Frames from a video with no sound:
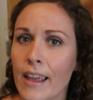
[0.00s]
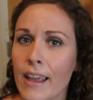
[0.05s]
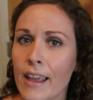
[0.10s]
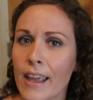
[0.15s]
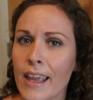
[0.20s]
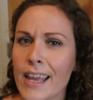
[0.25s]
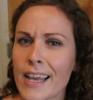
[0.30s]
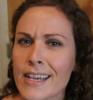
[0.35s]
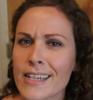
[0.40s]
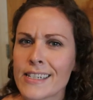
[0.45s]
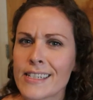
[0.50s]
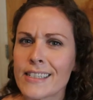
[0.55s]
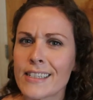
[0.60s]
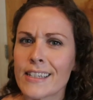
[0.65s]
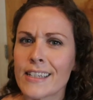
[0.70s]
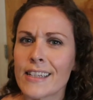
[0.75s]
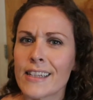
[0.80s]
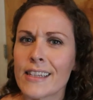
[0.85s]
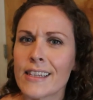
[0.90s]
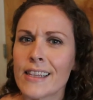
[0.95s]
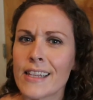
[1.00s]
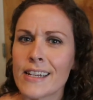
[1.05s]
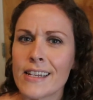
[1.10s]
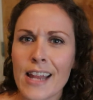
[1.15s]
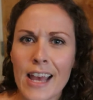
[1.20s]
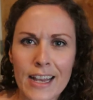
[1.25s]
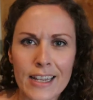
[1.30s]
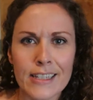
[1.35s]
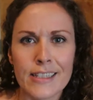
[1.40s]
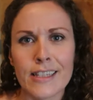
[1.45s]
And the
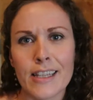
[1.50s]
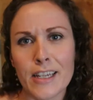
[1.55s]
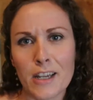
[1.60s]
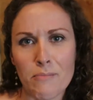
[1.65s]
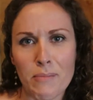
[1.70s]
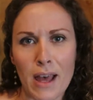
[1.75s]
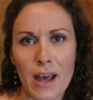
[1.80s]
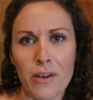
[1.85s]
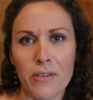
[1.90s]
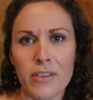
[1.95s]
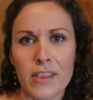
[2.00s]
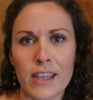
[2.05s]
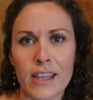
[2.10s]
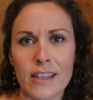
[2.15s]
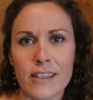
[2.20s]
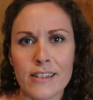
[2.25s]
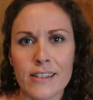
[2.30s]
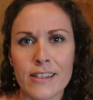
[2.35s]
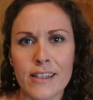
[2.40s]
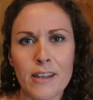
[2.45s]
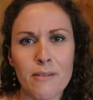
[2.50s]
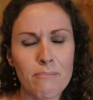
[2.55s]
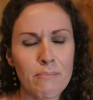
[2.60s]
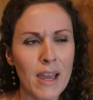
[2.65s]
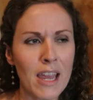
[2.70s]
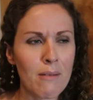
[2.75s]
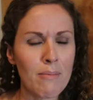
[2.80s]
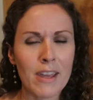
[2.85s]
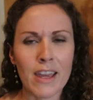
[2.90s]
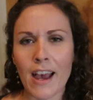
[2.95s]
next thing about this that
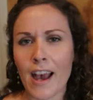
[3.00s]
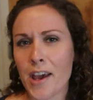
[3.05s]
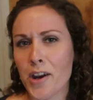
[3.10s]
maybe,